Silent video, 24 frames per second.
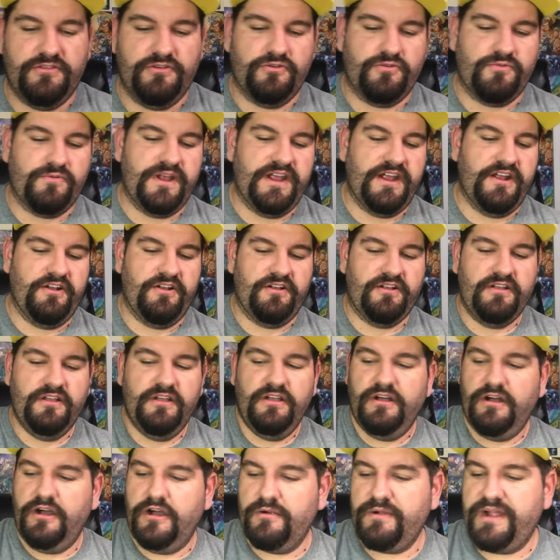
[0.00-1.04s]
the rare.
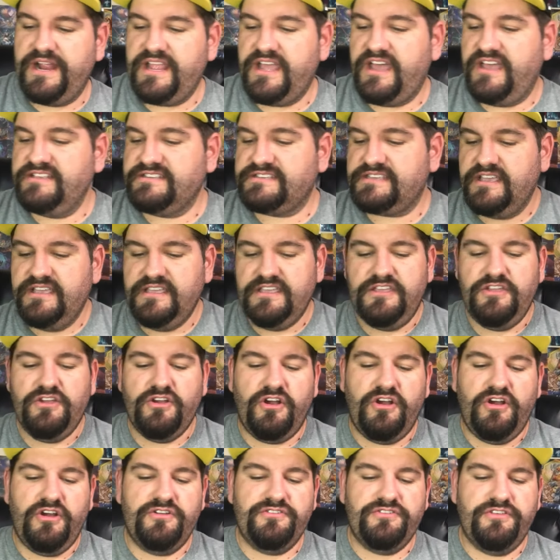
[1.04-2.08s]
All right, guys, here
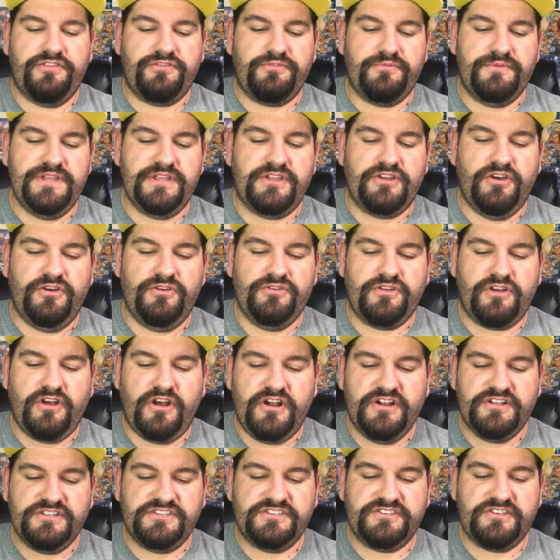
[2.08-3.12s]
are the three code
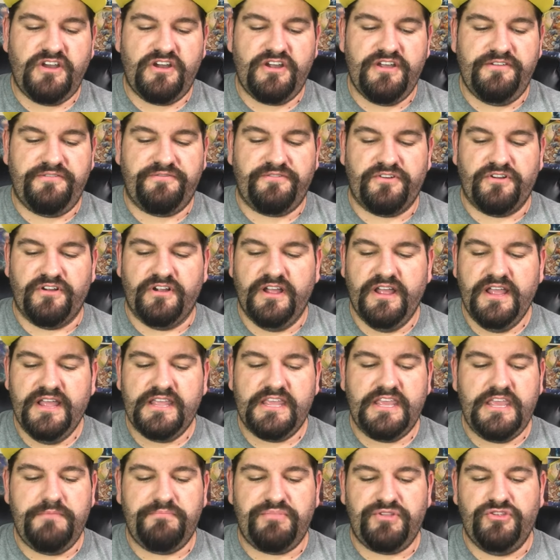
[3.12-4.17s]
cards. Sorry for
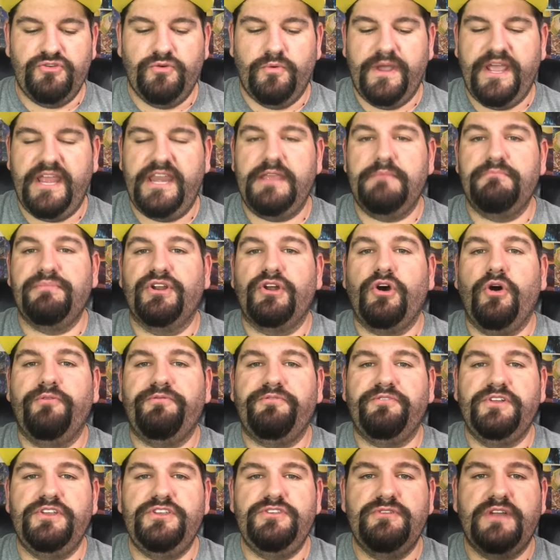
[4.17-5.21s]
keeping you waiting, but
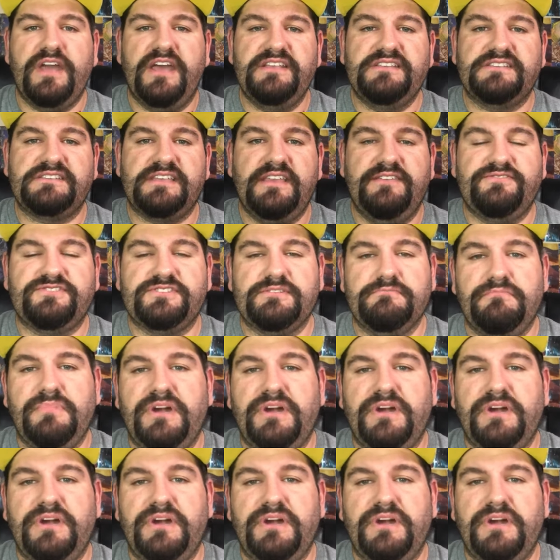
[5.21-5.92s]
hopefully you guys save some